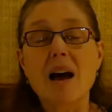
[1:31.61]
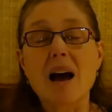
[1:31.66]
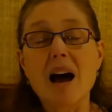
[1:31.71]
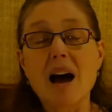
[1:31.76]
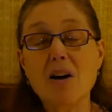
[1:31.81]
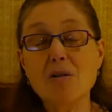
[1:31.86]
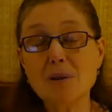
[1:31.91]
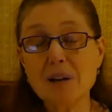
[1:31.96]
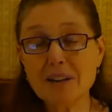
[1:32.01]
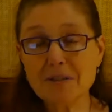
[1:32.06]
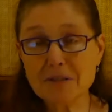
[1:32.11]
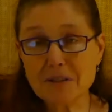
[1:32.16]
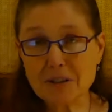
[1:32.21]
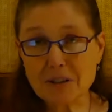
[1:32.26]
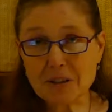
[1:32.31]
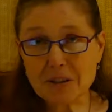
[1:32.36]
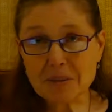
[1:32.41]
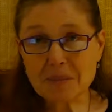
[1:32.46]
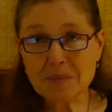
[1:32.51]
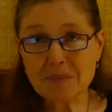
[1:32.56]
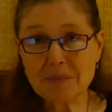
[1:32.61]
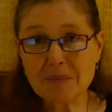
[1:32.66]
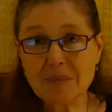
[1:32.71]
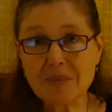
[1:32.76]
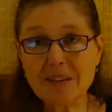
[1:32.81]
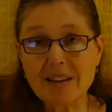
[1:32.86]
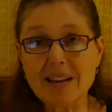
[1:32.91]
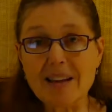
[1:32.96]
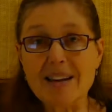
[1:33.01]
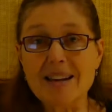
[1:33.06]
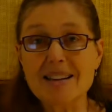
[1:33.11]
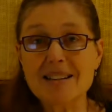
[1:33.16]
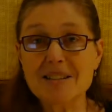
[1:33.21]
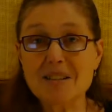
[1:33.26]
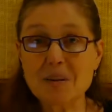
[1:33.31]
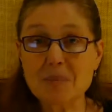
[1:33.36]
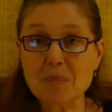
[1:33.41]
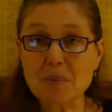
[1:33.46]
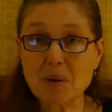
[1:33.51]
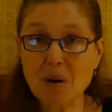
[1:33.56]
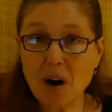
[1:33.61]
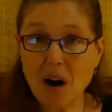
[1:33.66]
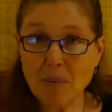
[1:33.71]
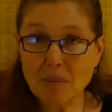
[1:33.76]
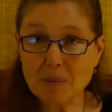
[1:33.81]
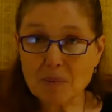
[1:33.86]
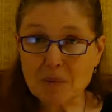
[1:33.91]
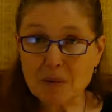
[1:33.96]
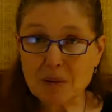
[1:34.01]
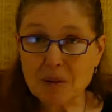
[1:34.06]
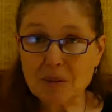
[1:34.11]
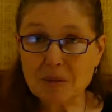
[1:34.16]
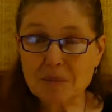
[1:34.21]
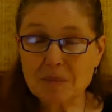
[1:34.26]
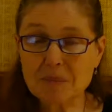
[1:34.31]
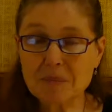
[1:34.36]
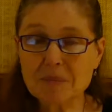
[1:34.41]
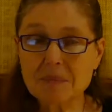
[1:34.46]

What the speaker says: However, is it probable